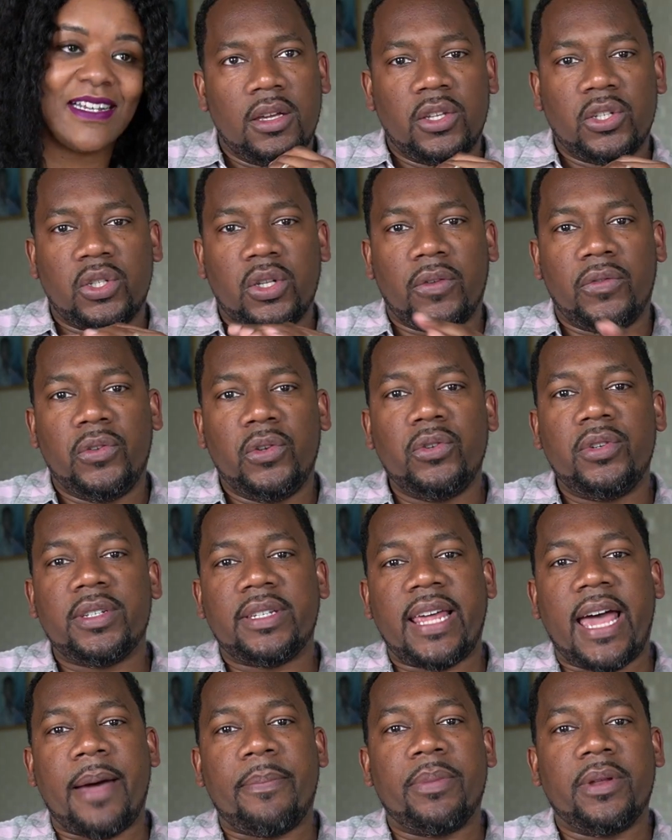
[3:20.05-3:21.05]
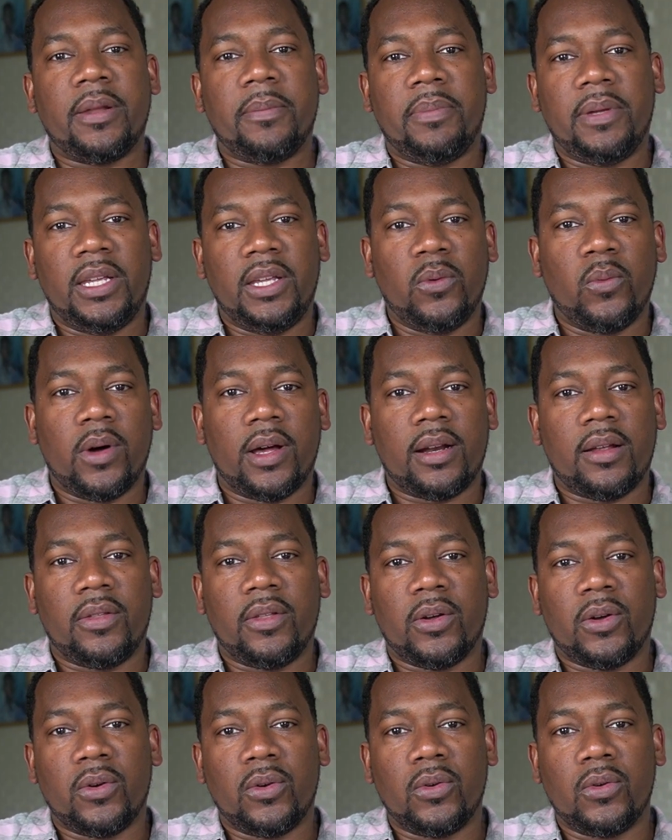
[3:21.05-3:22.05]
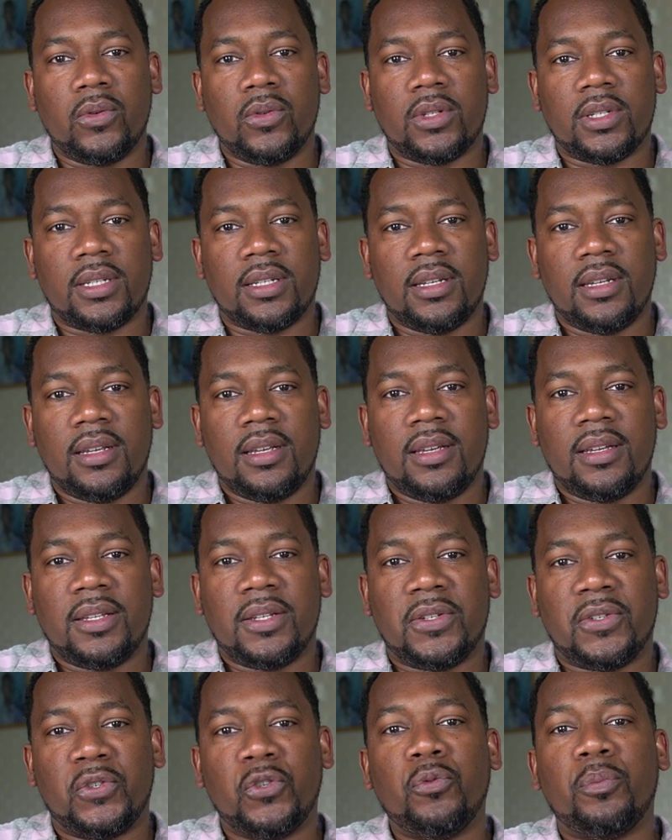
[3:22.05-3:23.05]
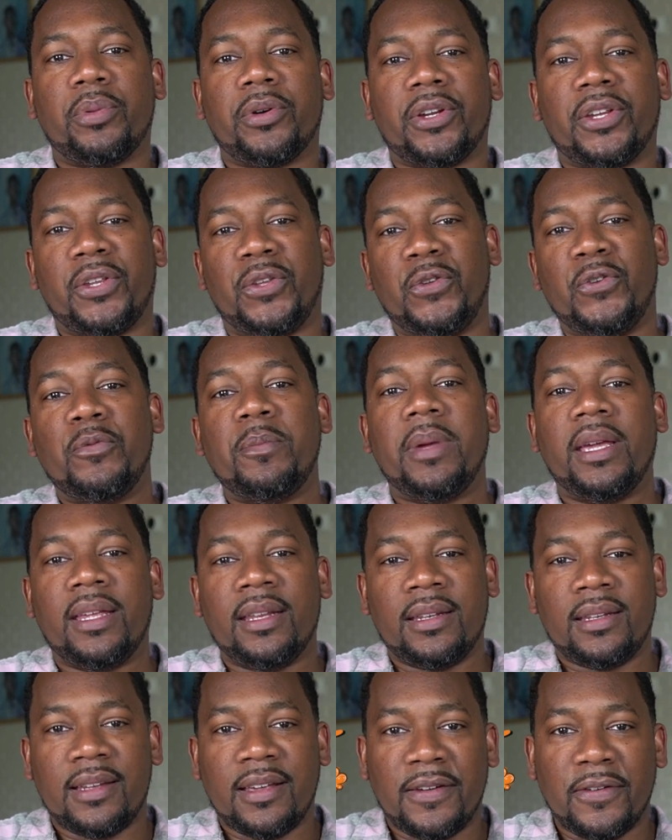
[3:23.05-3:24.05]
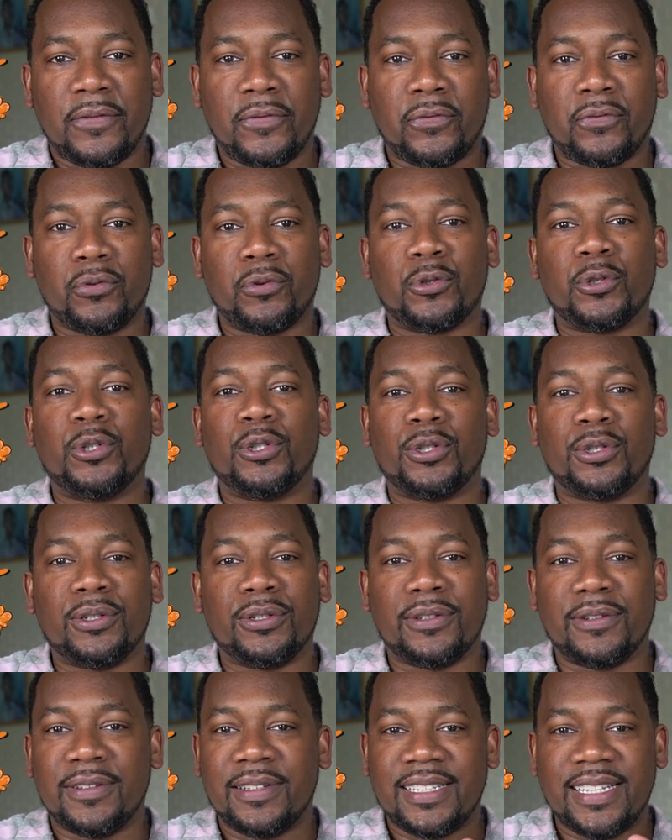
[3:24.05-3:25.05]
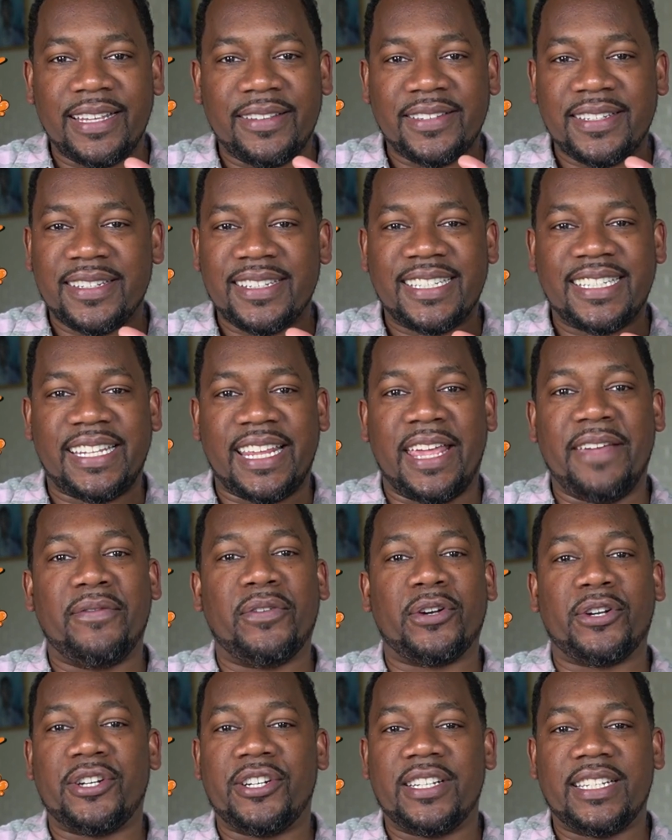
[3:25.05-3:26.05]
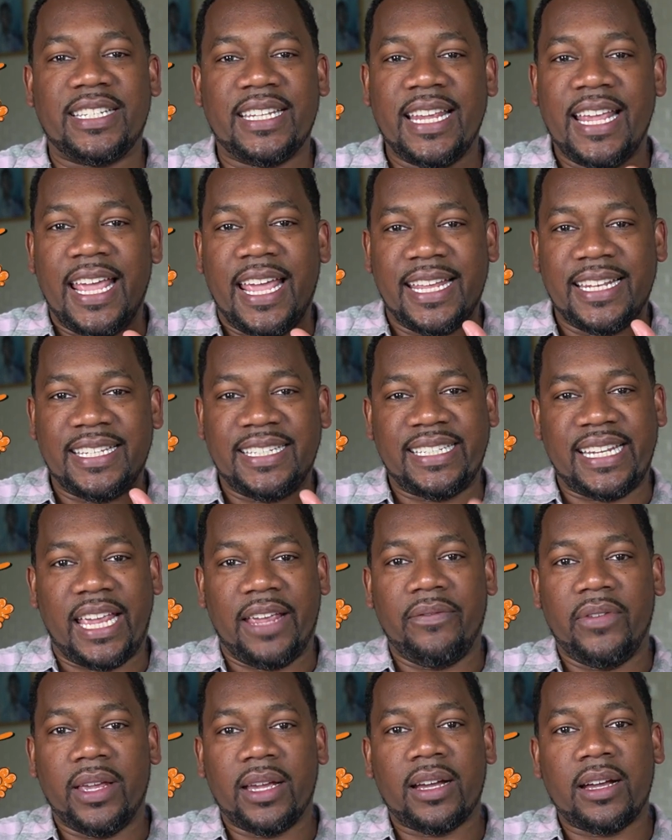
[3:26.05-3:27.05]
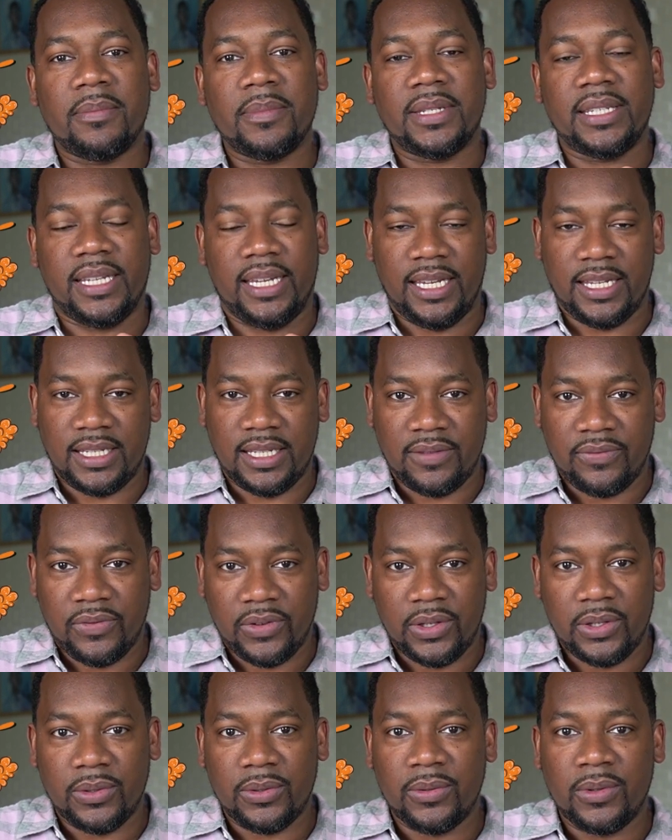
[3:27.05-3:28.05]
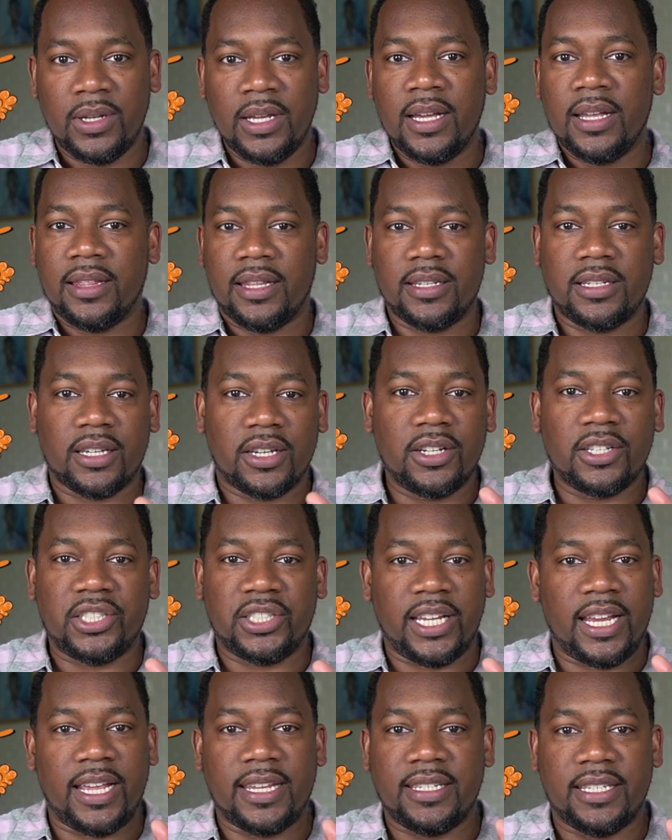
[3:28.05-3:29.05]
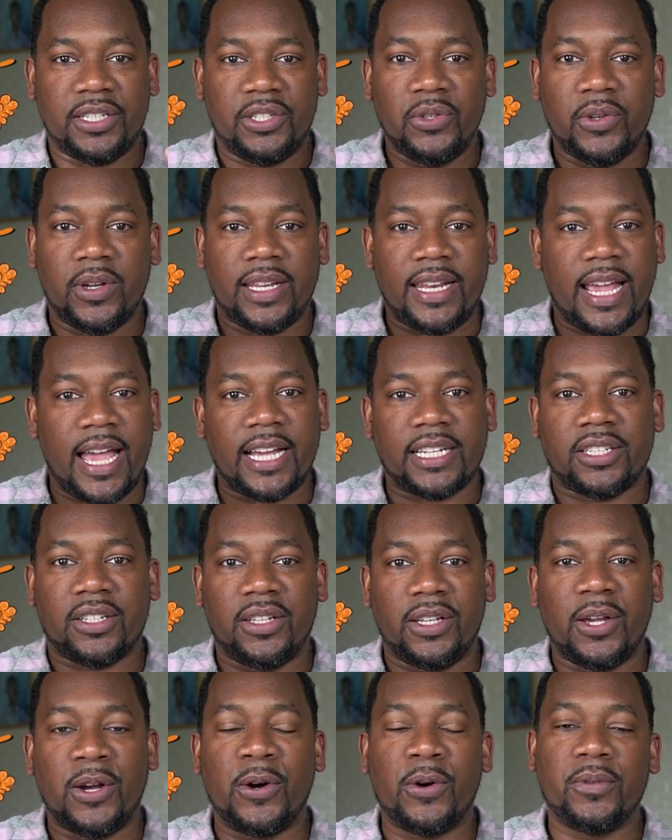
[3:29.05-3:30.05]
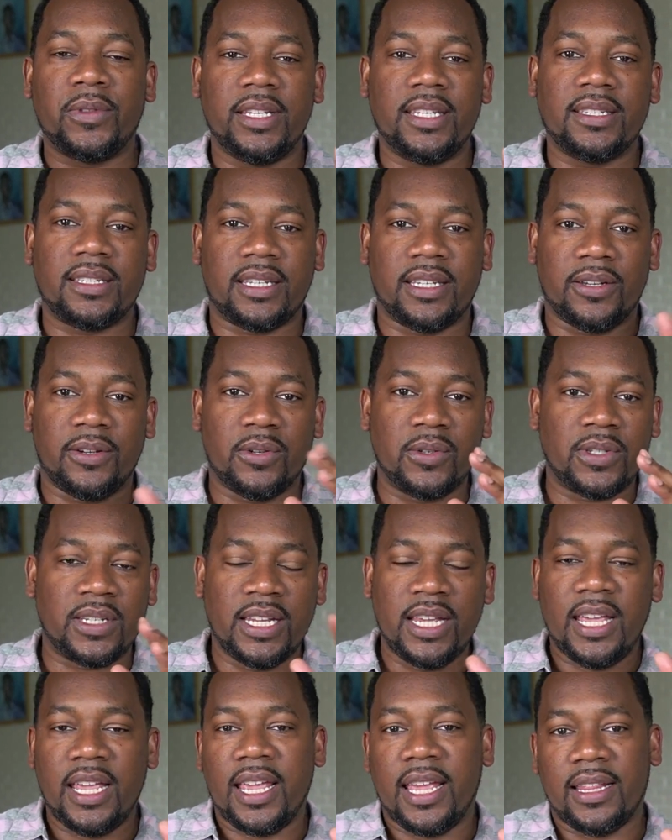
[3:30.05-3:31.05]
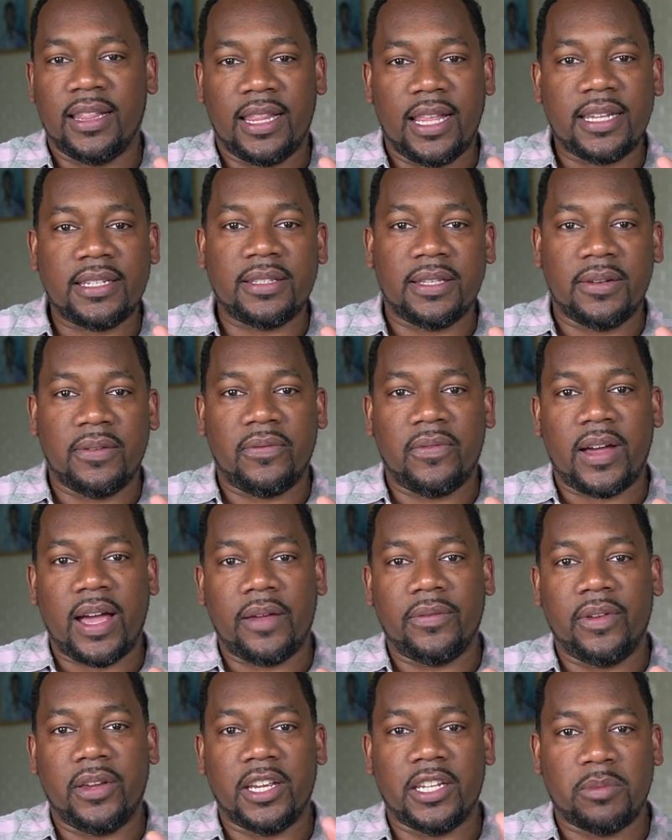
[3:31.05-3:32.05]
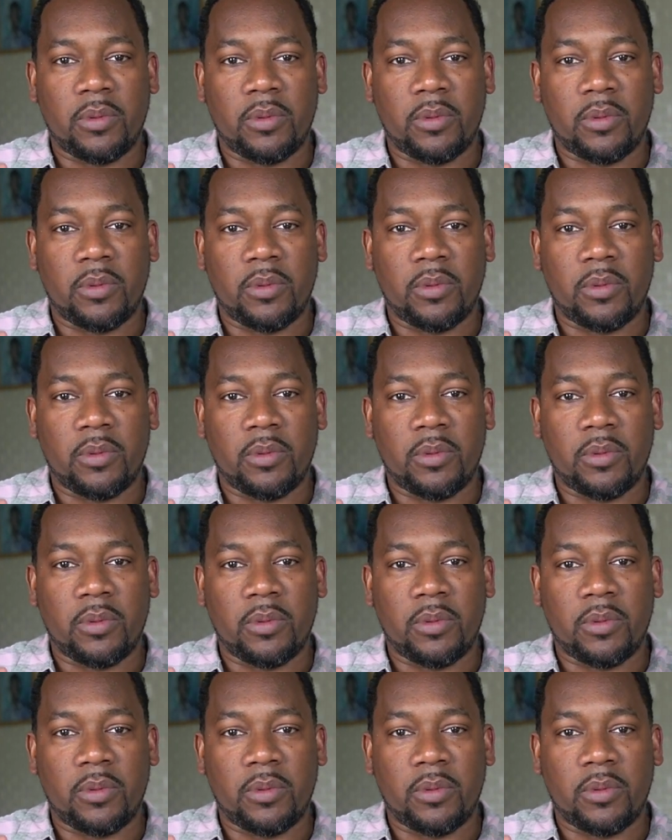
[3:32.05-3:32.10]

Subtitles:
So if you just happen to be one of those superhuman, frugal savers and saving comes easy for you, there's a good chance that you can actually hone these skills in less than 5 years.